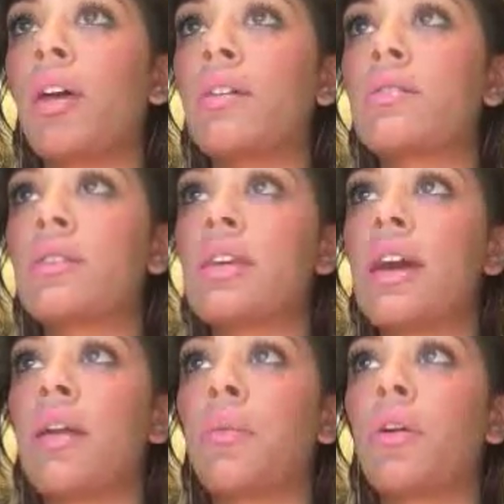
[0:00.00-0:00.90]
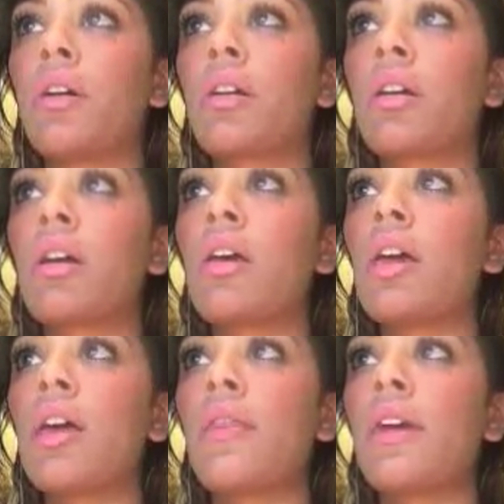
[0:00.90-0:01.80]
is the N-word.
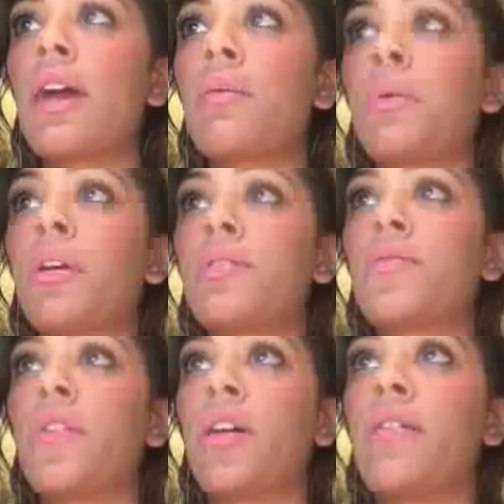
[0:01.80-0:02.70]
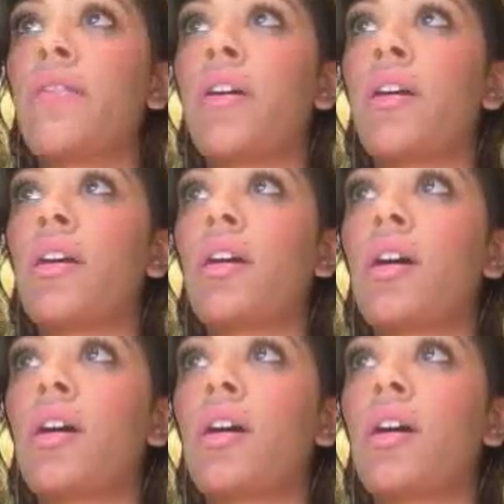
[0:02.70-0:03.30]
And the N-word is very, very